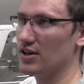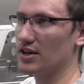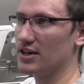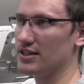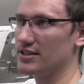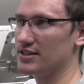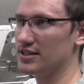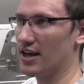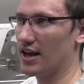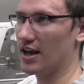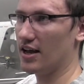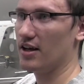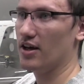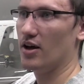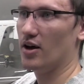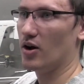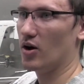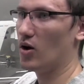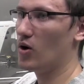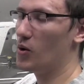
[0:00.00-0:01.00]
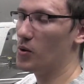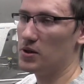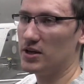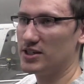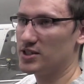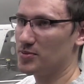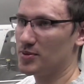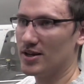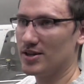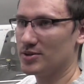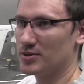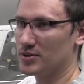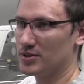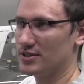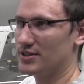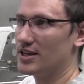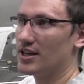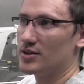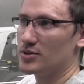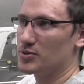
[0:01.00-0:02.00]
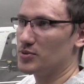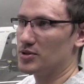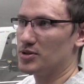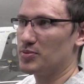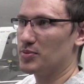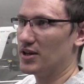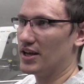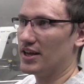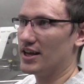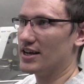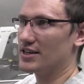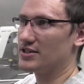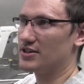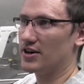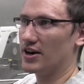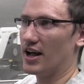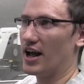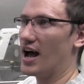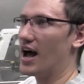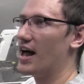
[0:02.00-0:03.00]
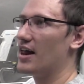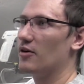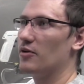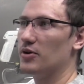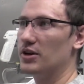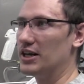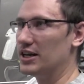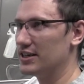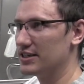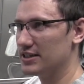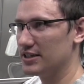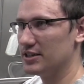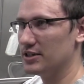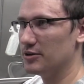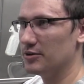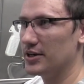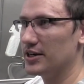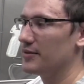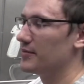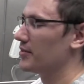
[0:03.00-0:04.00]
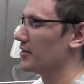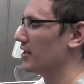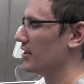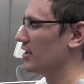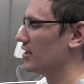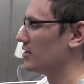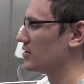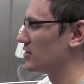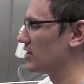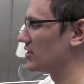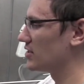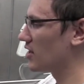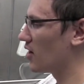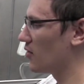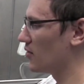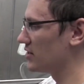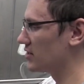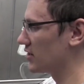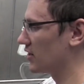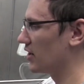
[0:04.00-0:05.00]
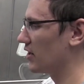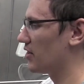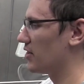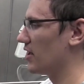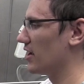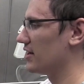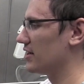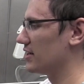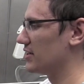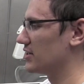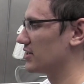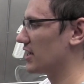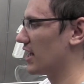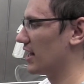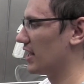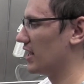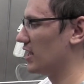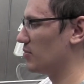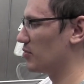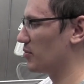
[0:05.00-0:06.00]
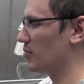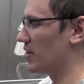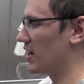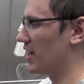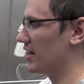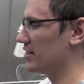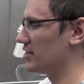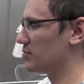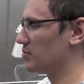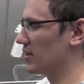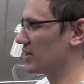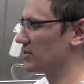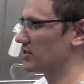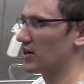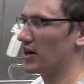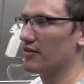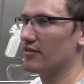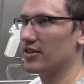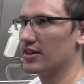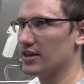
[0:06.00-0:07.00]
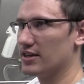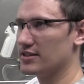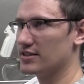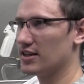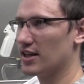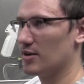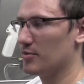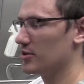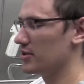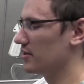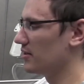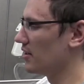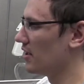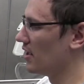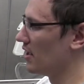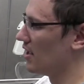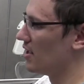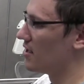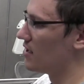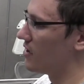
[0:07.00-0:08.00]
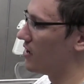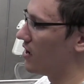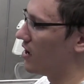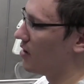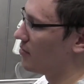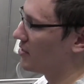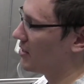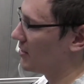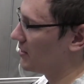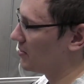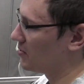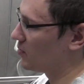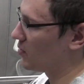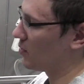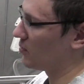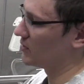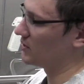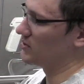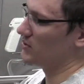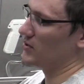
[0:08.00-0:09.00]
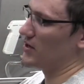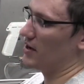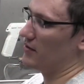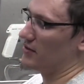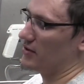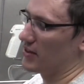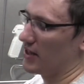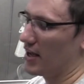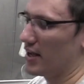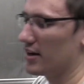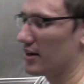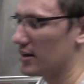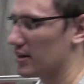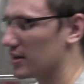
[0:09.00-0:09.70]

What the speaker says: look and say, oh, these cells were split yesterday. I don't need to do it. So it's always a good thing to just kind of keep in mind, just make sure everything's labeled. Then what we'll do after that